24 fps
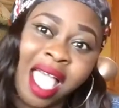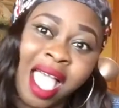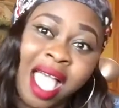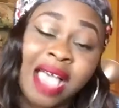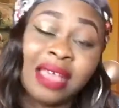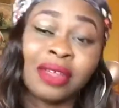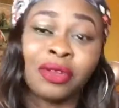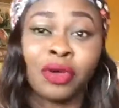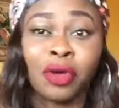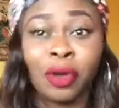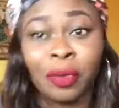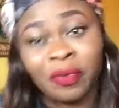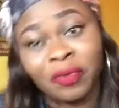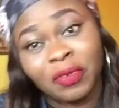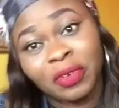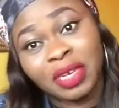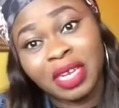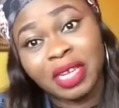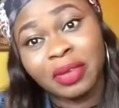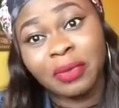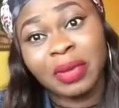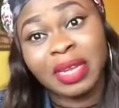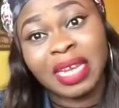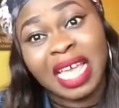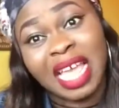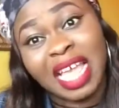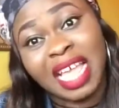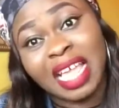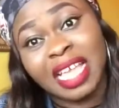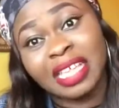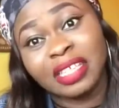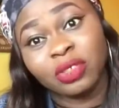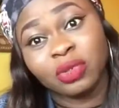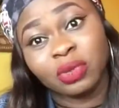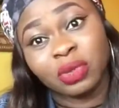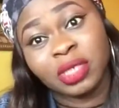and hopefully when
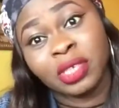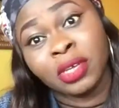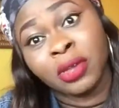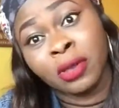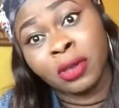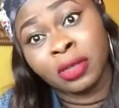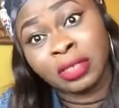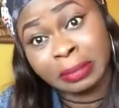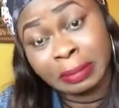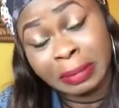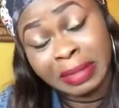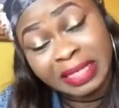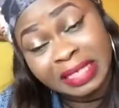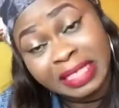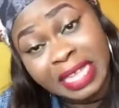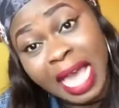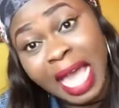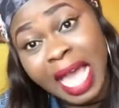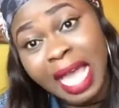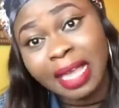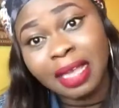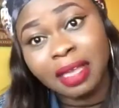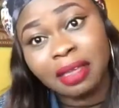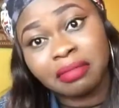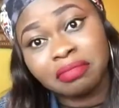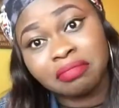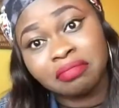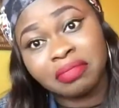I do the husband tag,